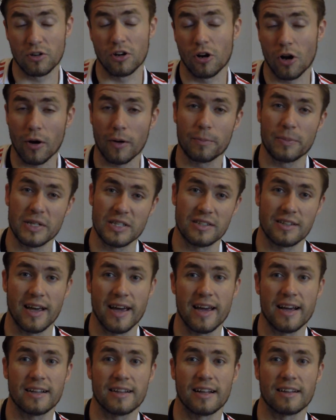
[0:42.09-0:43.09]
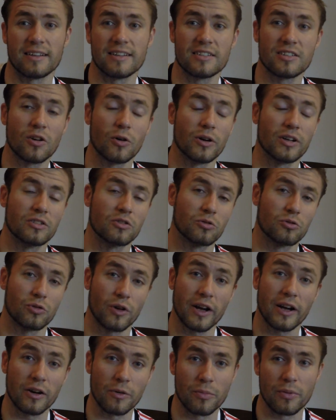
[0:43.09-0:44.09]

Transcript: Klopp is saying that he's going to take a